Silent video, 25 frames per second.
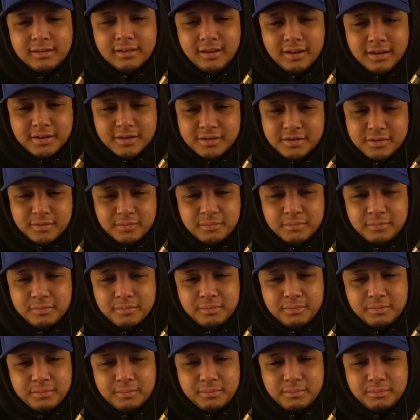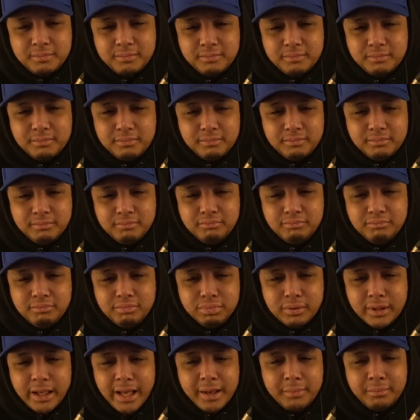on some
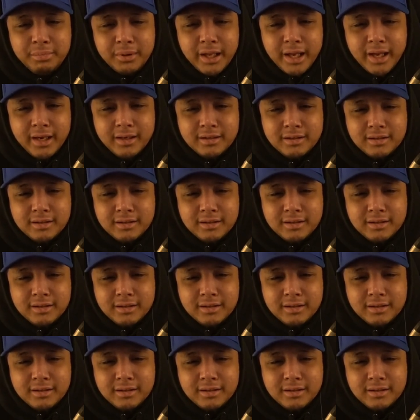play